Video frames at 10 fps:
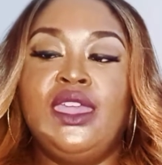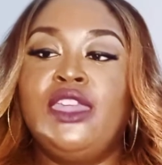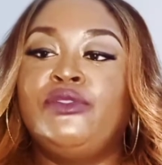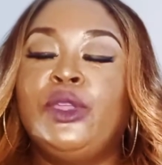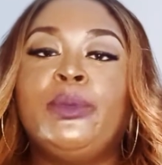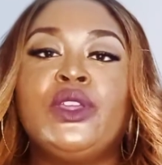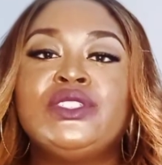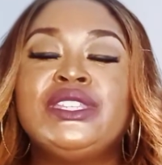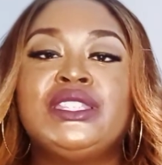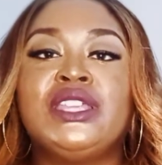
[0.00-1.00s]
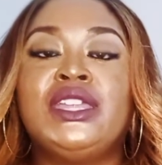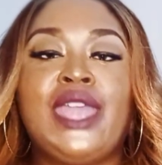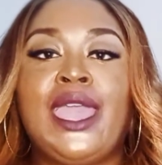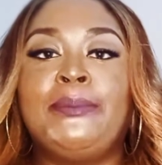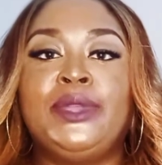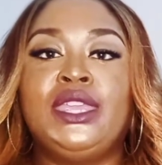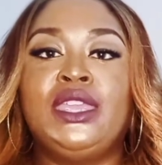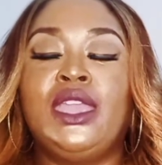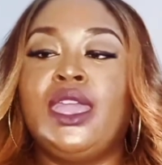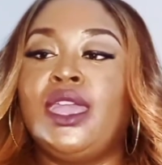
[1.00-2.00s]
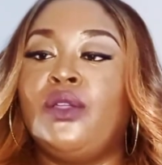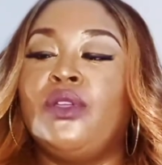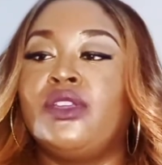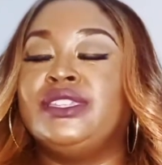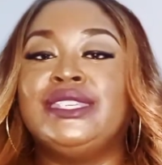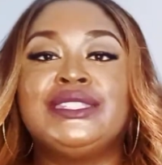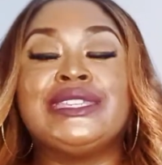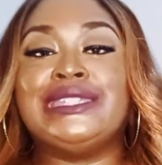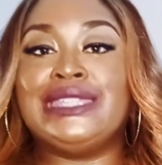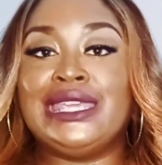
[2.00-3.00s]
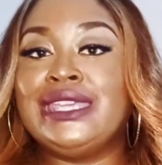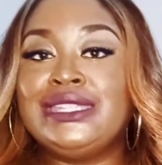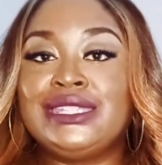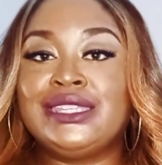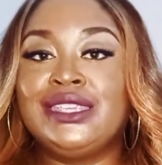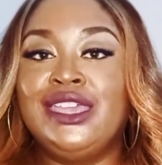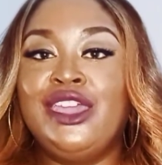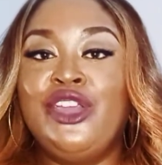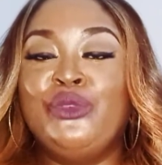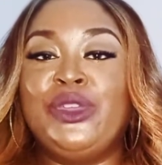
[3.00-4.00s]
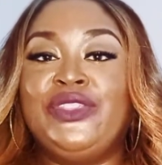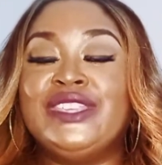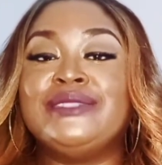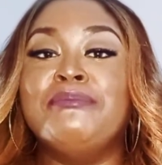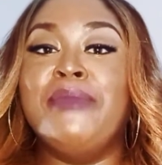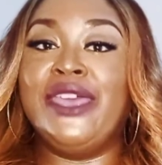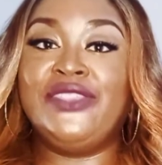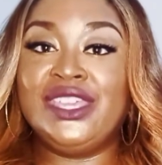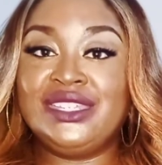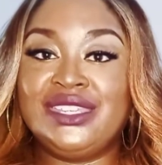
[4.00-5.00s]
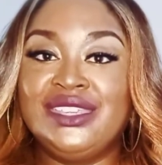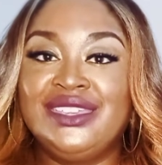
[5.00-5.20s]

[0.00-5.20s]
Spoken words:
If your person is unhappy or discontent with this method